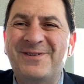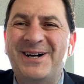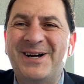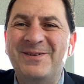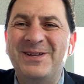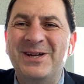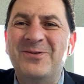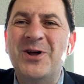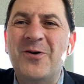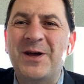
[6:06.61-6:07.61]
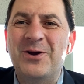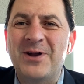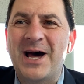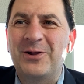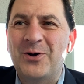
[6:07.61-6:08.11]
Know that you're
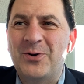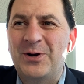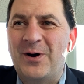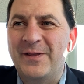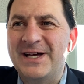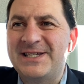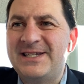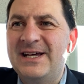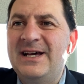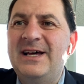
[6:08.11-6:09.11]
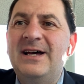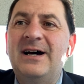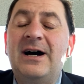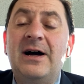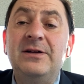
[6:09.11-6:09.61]
not alone in all this.
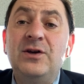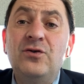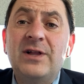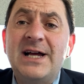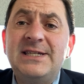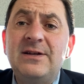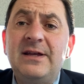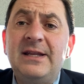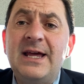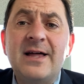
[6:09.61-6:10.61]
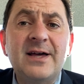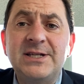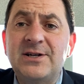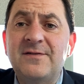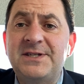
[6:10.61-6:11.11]
Utilize the online
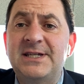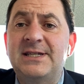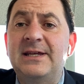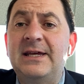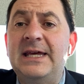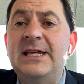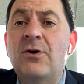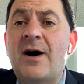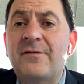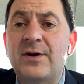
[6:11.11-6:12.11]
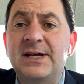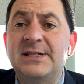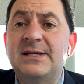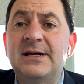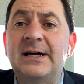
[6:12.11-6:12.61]
services, the
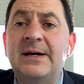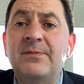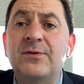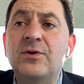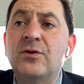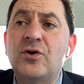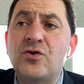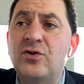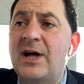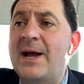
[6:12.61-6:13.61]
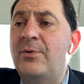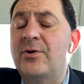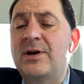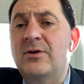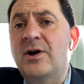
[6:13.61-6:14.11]
e-offerings through your local
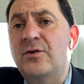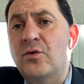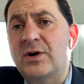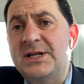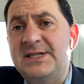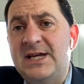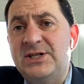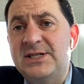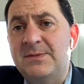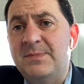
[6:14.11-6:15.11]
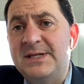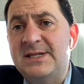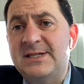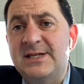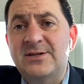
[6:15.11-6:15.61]
library or other organizations and
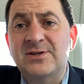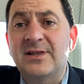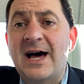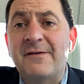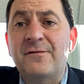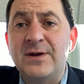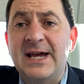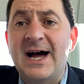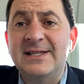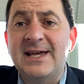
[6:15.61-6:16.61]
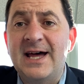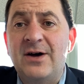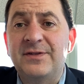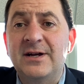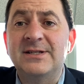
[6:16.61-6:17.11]
businesses. There's a lot of free content out there.